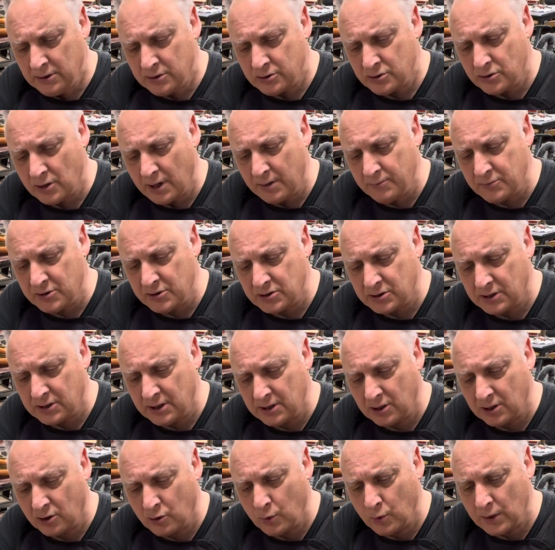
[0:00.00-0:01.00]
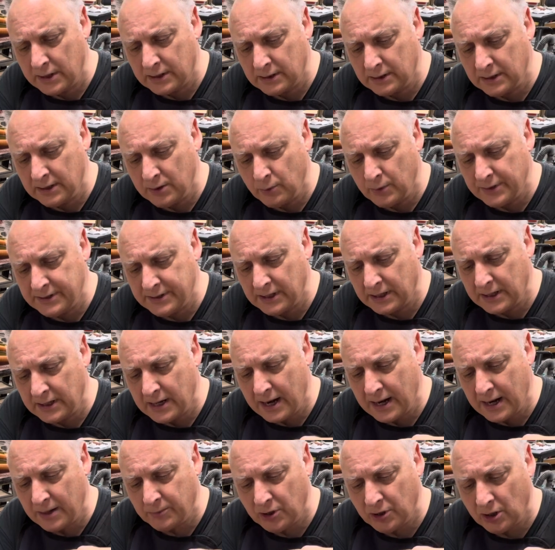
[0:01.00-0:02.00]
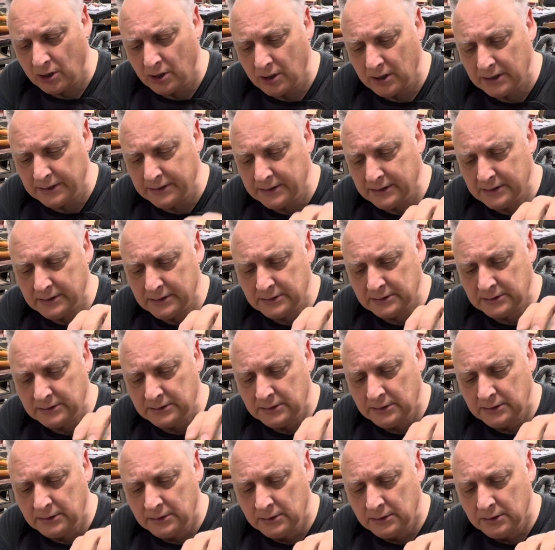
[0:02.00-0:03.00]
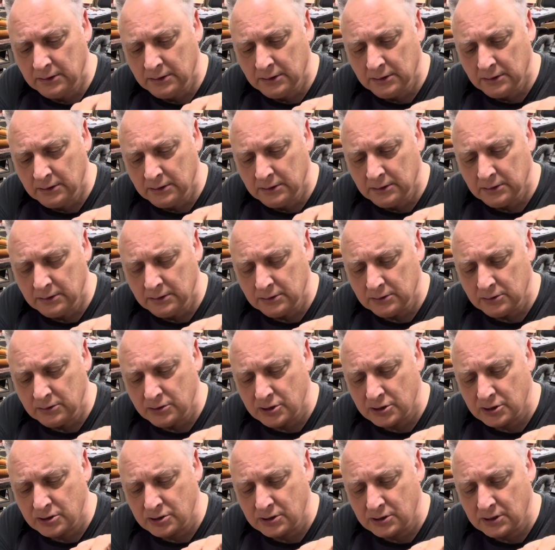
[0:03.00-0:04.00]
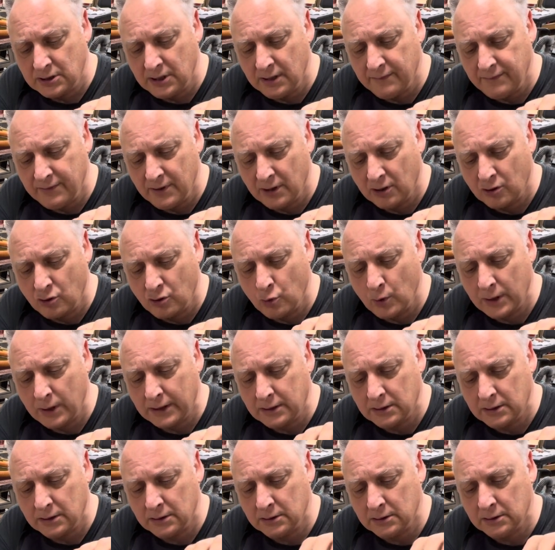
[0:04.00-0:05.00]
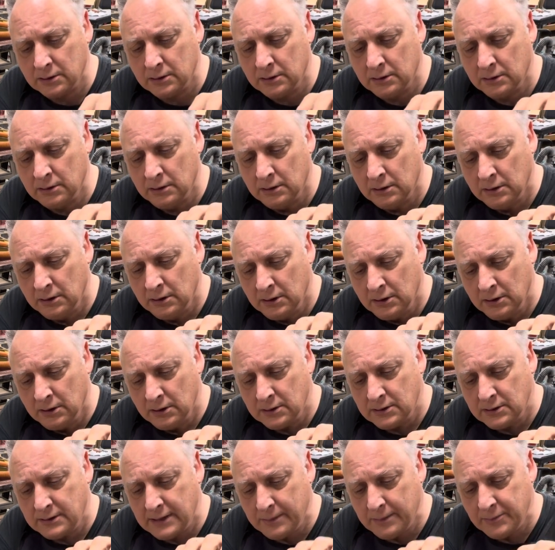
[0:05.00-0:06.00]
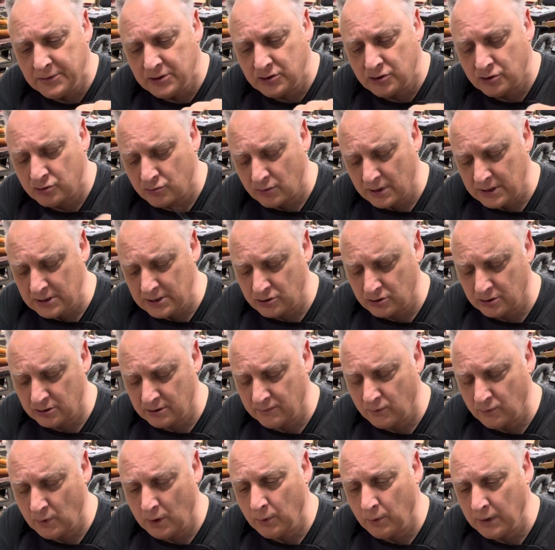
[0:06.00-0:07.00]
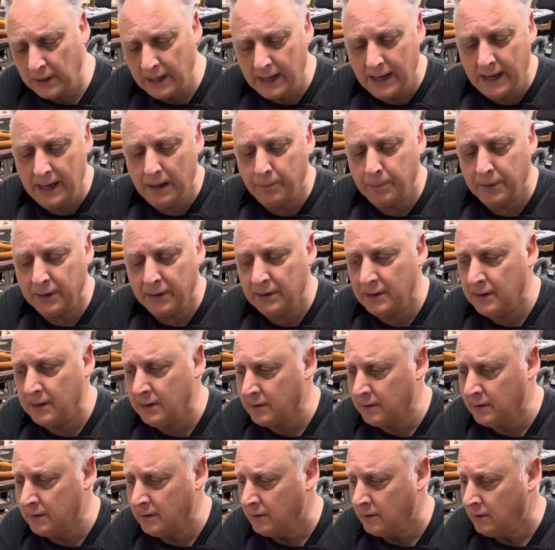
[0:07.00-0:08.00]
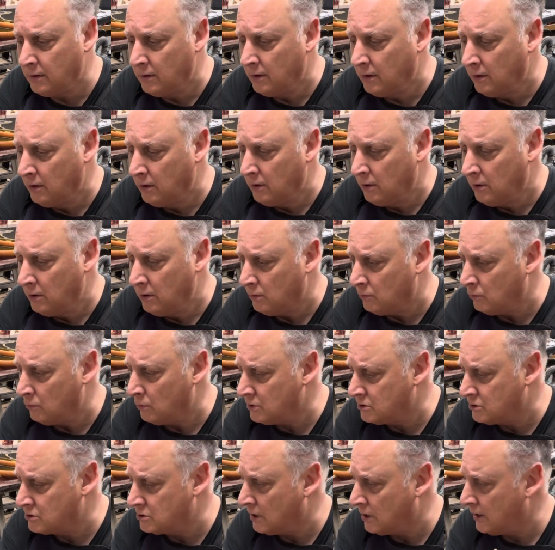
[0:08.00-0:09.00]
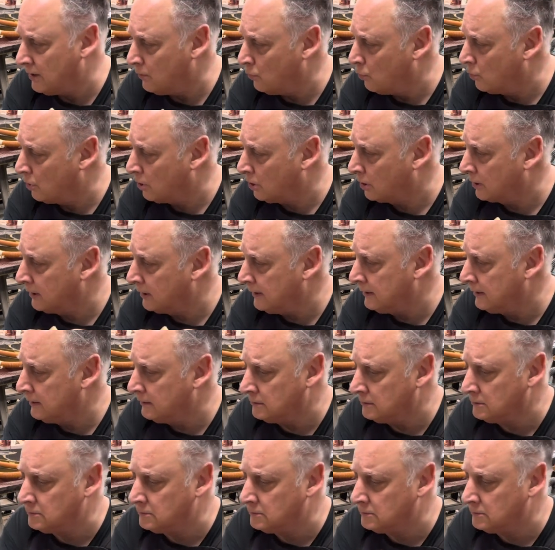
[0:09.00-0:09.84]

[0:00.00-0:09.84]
So I'm just going to quickly, with the camera on, just give you a quick demonstration of what will happen once I work it.